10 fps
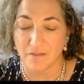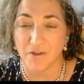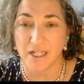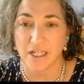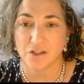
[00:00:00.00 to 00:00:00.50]

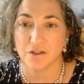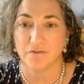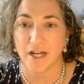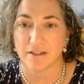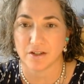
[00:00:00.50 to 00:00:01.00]
financial
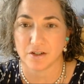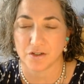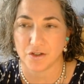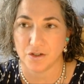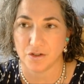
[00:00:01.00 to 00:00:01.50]

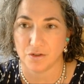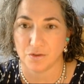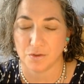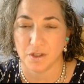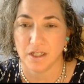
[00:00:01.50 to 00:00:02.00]
advisors
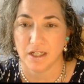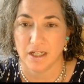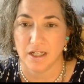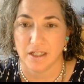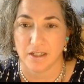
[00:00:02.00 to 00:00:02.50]
to,
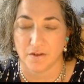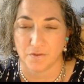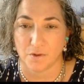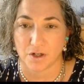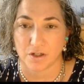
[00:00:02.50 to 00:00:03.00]
if
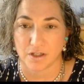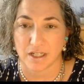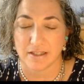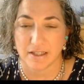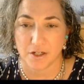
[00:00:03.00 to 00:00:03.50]
we're
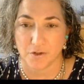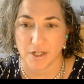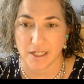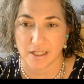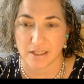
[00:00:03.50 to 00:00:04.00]

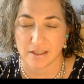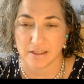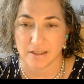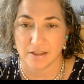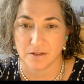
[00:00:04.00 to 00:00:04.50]
considering
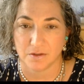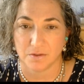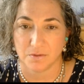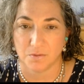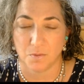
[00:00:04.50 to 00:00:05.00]

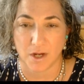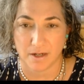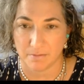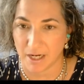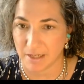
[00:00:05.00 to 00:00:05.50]
what
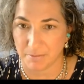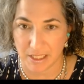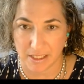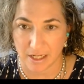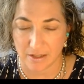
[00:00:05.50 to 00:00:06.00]
might
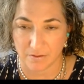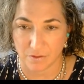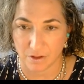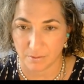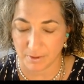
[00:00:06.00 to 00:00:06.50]
be done
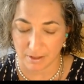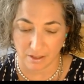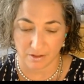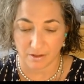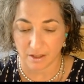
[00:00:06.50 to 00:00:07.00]
for
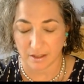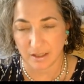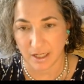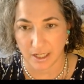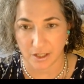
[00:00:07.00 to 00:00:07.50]
a
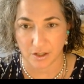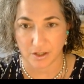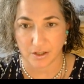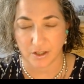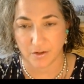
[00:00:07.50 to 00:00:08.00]
client,
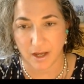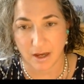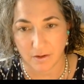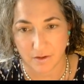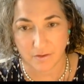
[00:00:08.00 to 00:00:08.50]
or
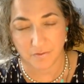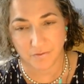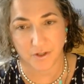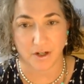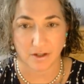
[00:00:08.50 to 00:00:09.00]
how to
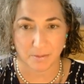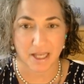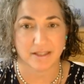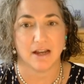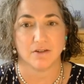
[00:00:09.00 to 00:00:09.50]
figure out the
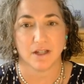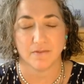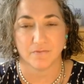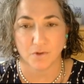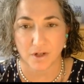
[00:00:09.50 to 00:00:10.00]
best
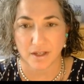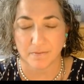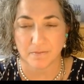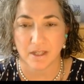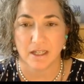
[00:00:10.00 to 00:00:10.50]
outcome for them,